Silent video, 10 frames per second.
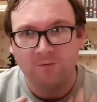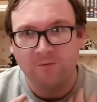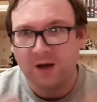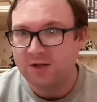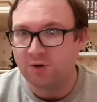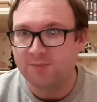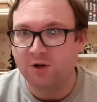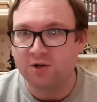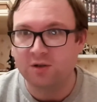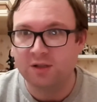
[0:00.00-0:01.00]
facial
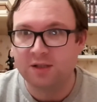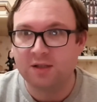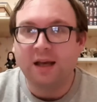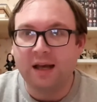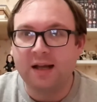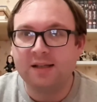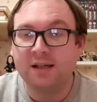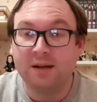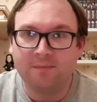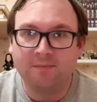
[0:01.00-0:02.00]
expressions and
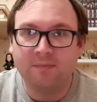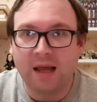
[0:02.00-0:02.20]
um,